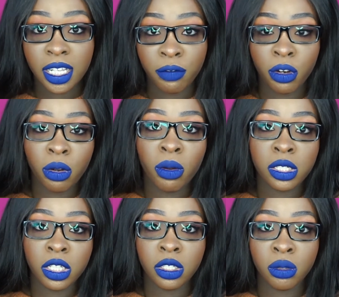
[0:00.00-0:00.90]
if you're going
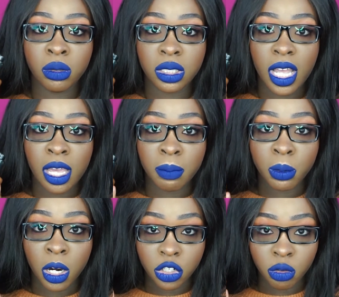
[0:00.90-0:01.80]
to use a
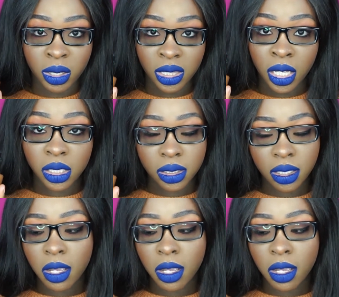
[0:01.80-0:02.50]
brush with this.